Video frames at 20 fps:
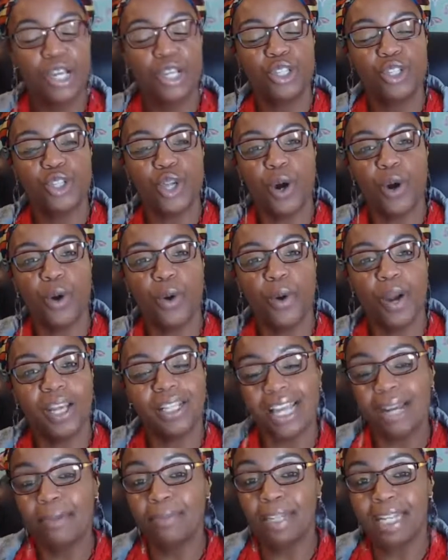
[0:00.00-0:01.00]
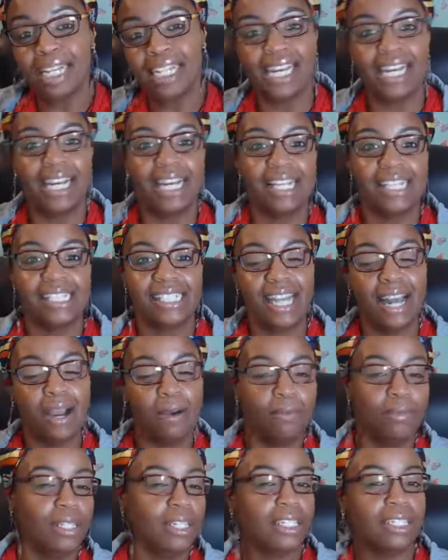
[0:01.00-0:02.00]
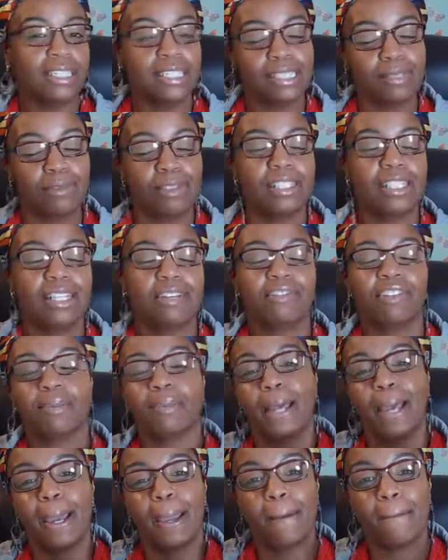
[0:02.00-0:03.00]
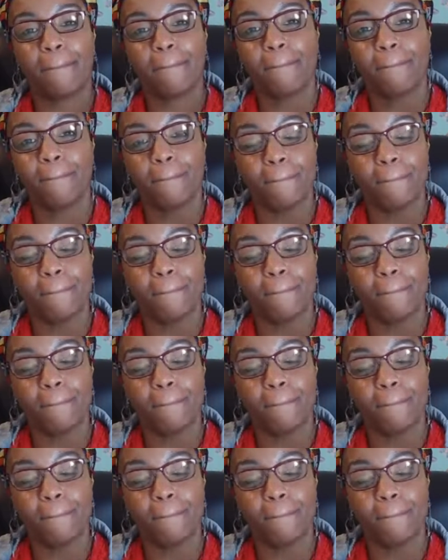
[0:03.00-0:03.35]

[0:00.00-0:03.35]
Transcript: So as I'm in class and I'm looking at some of the stuff and I'm like,